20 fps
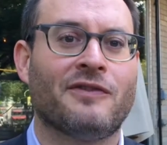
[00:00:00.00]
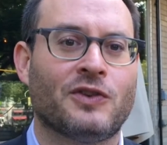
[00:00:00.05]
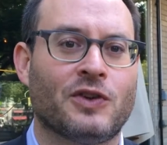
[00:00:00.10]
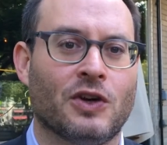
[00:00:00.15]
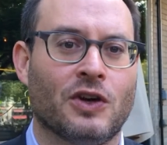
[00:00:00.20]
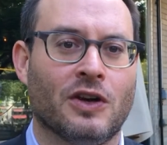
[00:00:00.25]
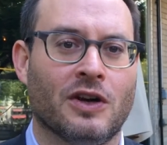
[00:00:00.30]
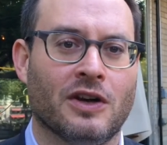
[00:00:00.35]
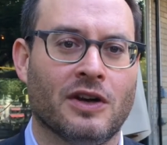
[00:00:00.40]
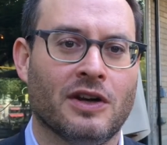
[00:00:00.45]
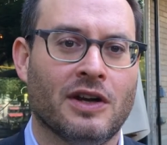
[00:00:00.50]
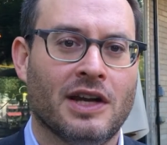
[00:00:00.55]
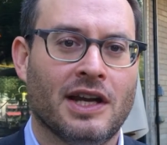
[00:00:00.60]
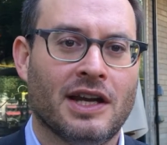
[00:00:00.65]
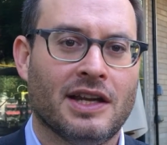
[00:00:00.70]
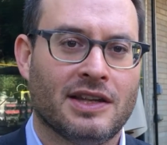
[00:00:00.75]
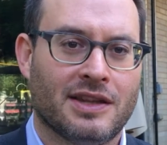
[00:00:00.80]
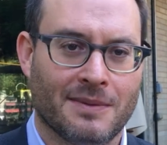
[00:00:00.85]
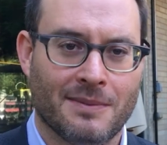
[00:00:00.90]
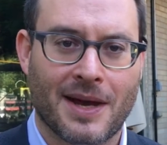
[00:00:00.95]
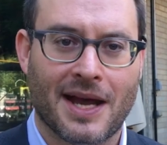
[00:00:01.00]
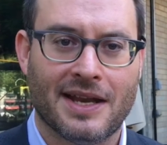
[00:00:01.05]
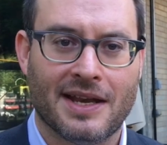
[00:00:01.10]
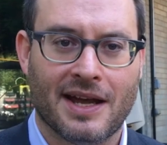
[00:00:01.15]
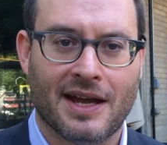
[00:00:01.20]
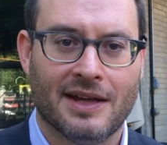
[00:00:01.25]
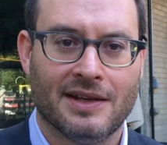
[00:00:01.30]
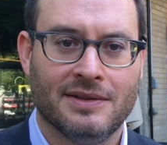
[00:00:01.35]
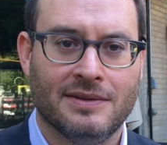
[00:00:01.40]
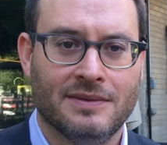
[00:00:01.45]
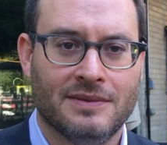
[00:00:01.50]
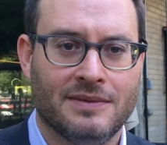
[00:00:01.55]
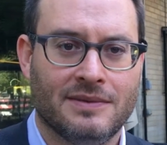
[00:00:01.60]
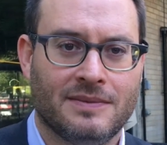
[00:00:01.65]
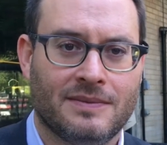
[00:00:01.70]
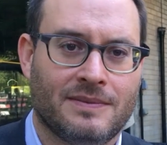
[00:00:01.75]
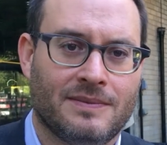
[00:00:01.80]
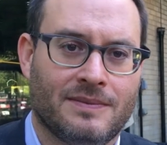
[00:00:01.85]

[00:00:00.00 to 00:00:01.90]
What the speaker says: after the Maidan.